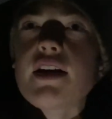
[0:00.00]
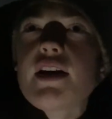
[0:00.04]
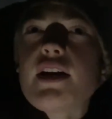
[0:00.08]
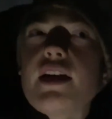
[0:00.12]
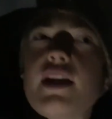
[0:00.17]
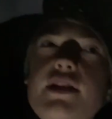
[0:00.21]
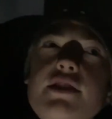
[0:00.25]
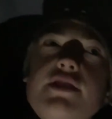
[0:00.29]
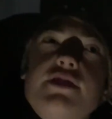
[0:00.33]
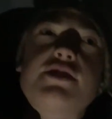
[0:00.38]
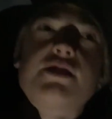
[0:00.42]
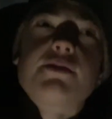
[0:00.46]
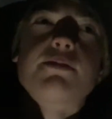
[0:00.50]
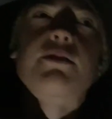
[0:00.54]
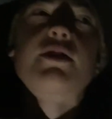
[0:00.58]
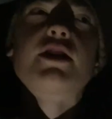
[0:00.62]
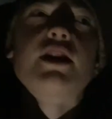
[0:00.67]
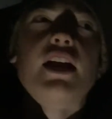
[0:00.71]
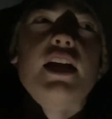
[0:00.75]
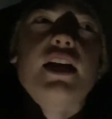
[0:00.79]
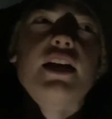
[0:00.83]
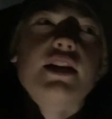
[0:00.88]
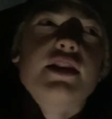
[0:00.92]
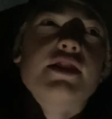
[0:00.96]
and some
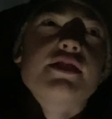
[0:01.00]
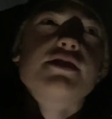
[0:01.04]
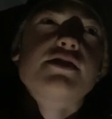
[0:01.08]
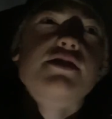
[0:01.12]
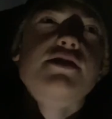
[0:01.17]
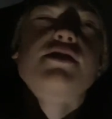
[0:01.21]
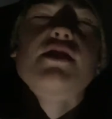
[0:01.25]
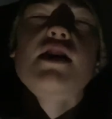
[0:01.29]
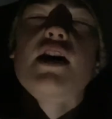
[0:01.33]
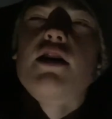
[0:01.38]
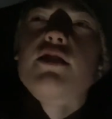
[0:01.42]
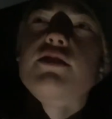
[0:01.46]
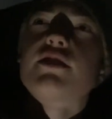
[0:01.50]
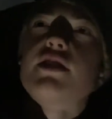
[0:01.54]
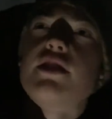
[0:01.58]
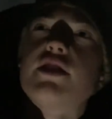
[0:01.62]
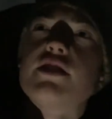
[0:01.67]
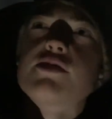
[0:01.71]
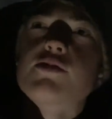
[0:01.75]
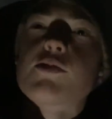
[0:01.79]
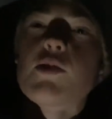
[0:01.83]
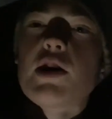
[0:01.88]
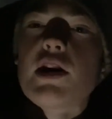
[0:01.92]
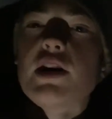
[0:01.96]
Canadians out there
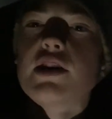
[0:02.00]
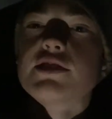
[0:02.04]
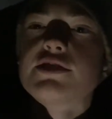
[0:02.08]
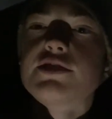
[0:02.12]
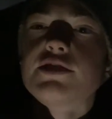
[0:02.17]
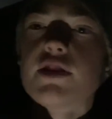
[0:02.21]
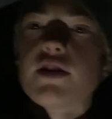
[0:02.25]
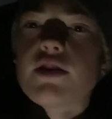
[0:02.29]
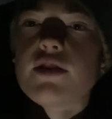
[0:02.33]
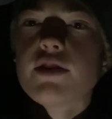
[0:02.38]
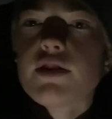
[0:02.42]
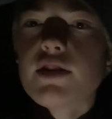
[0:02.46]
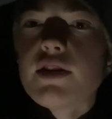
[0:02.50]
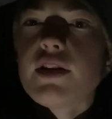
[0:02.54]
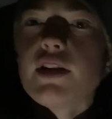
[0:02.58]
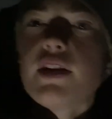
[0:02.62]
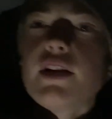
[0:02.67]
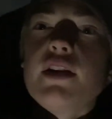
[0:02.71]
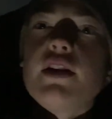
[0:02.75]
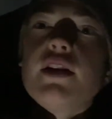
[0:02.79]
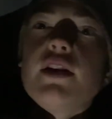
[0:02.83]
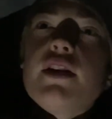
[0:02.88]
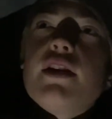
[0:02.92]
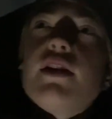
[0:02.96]
as well. So
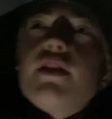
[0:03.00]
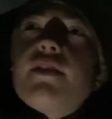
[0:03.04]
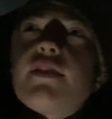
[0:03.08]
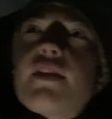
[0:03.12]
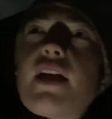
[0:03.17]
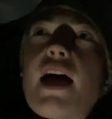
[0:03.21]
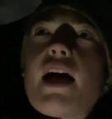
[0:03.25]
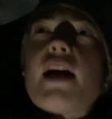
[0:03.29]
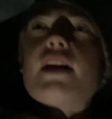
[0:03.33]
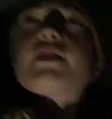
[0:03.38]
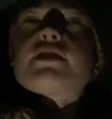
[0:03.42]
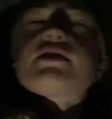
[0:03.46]
that